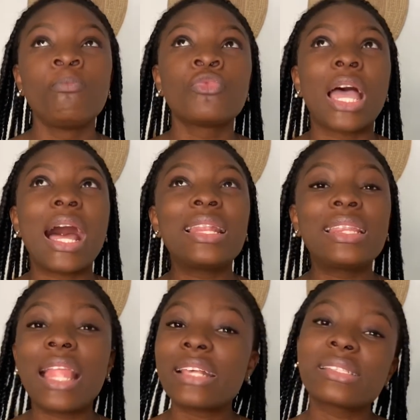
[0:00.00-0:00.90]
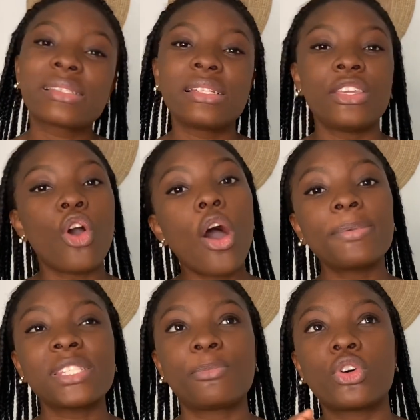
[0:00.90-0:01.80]
And lastly,
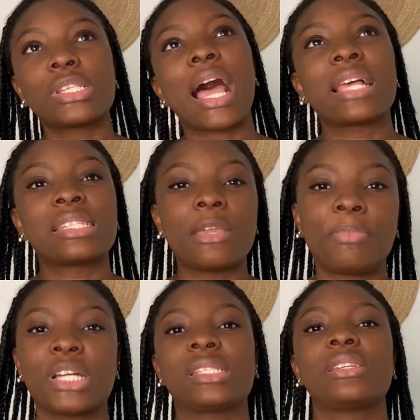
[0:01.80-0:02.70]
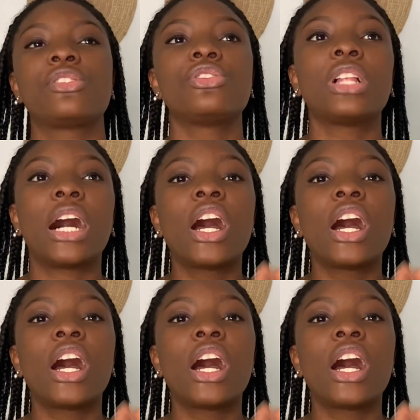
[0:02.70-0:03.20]
Upspot has a particular